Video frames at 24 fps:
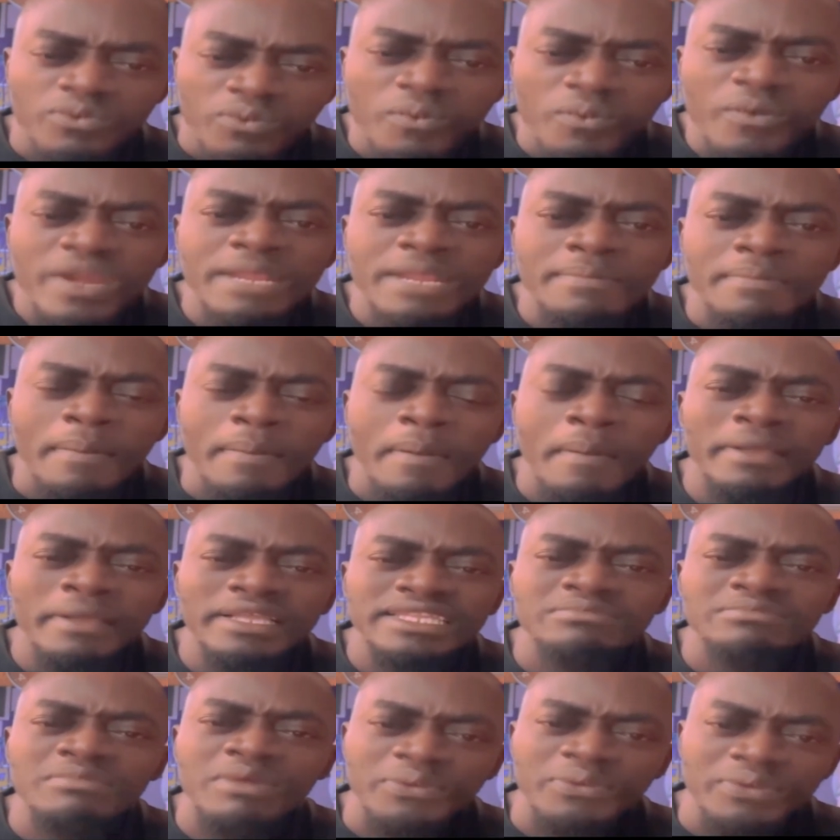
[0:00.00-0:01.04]
Would you prepare
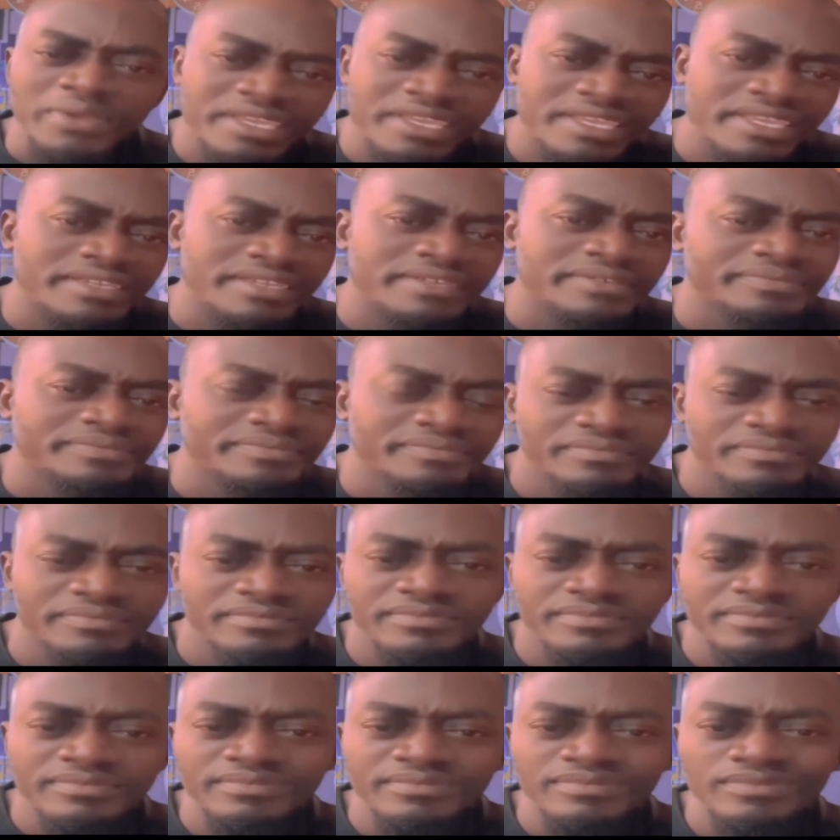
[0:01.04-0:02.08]
to my free?
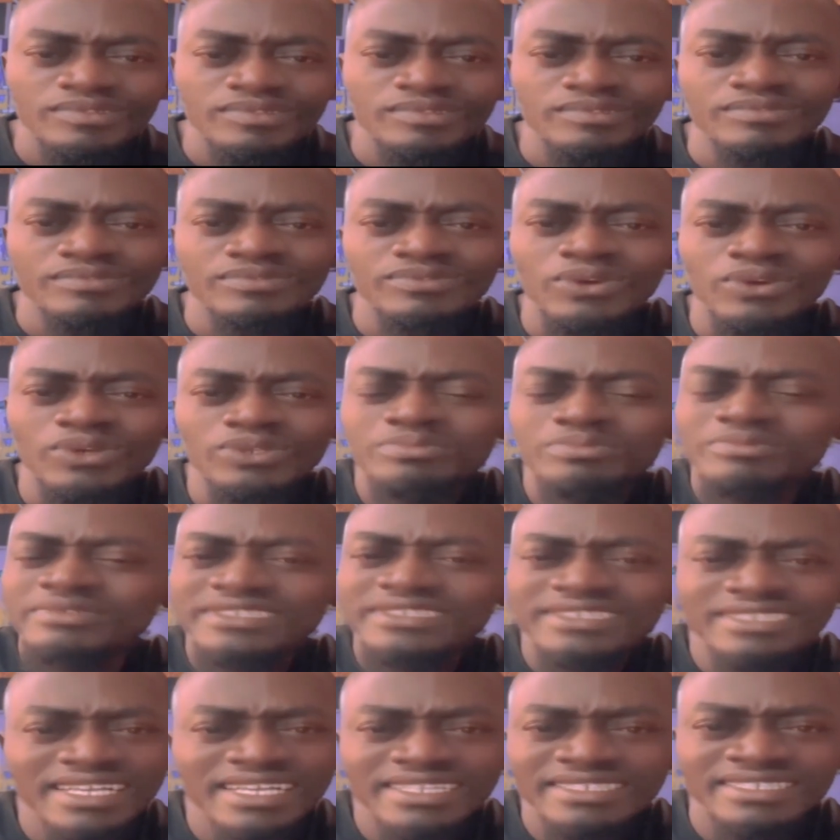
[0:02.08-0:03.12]
Was when
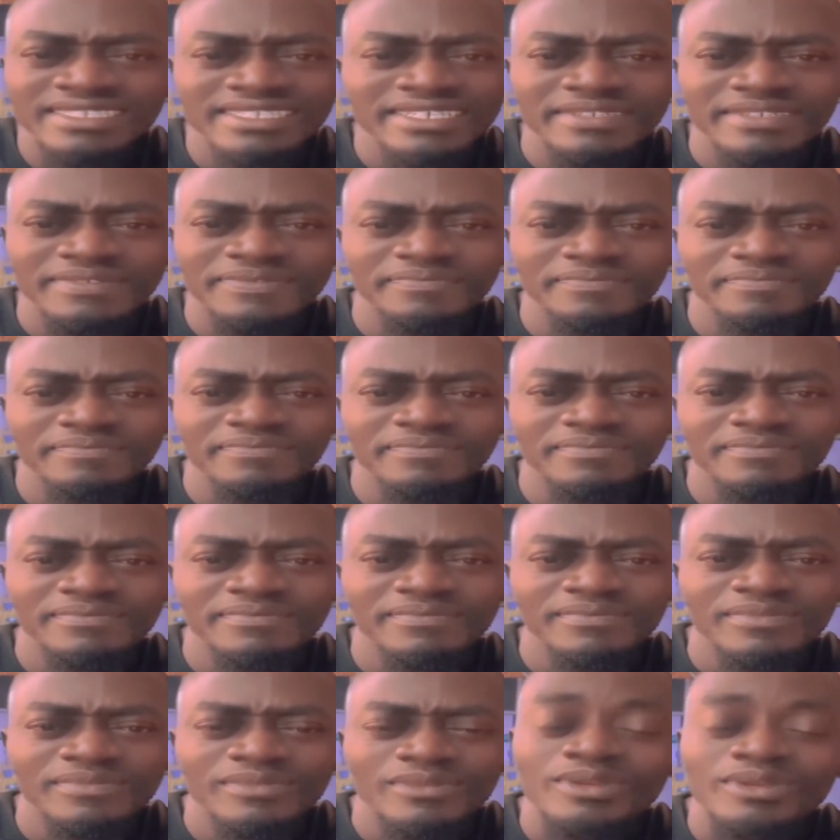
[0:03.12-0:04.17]
Tiasi.
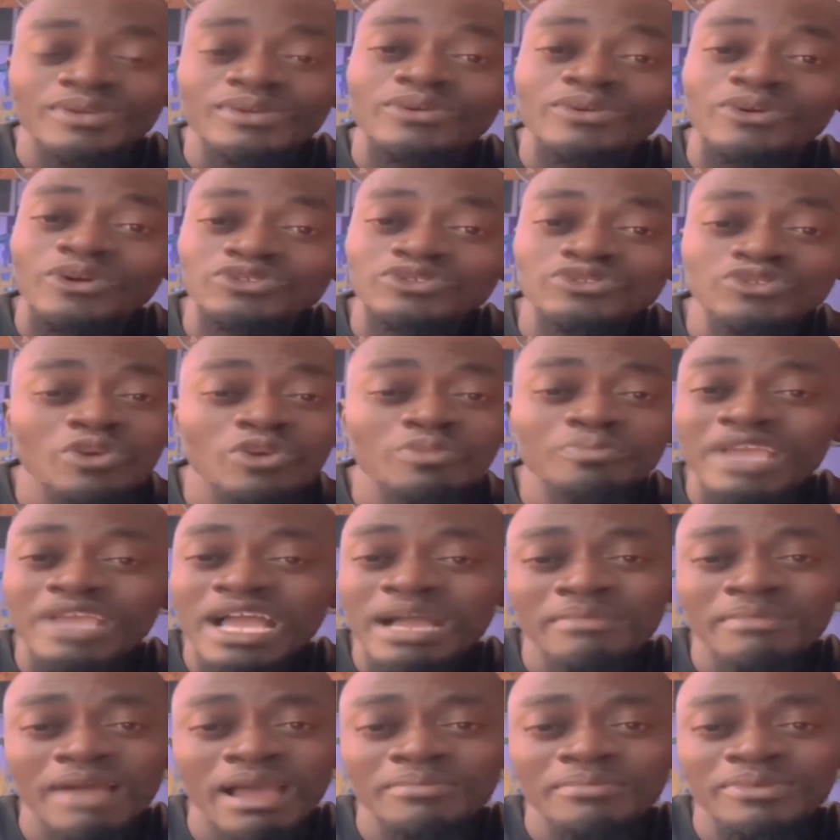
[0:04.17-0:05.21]
Cause
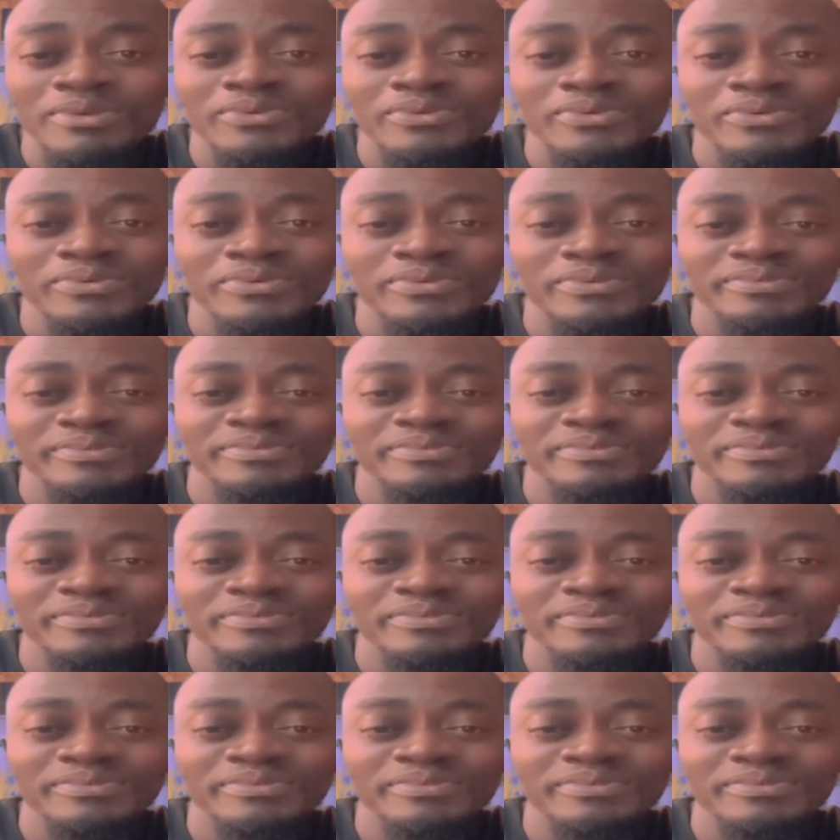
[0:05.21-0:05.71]
Ubia, my minko.